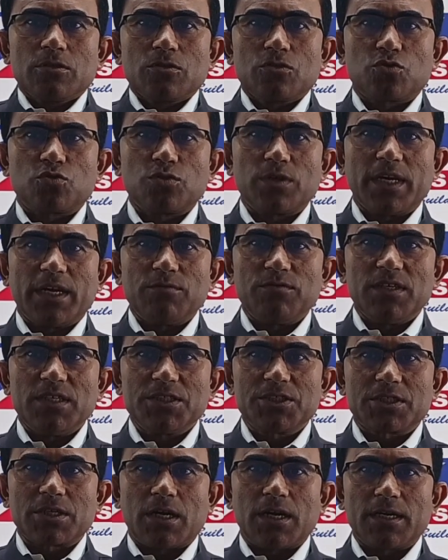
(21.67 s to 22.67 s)
Today we
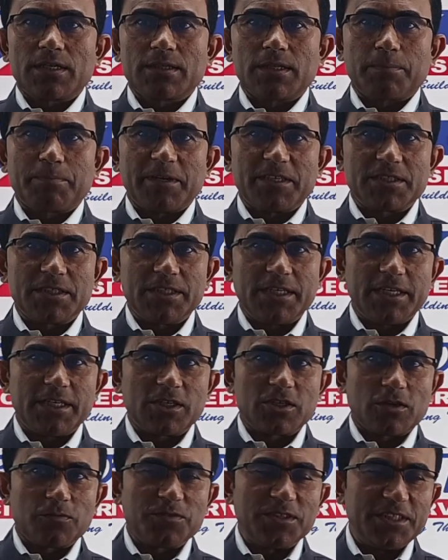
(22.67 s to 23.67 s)
start the President
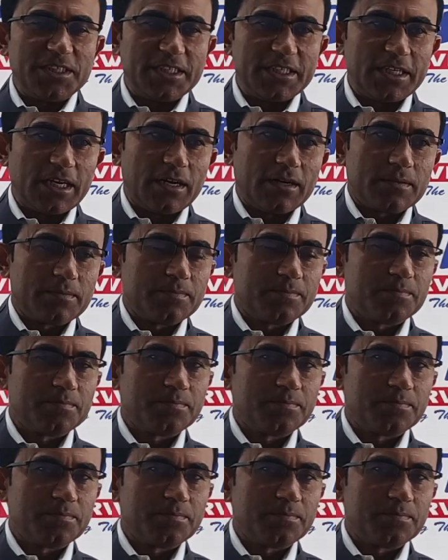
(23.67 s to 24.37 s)
of India.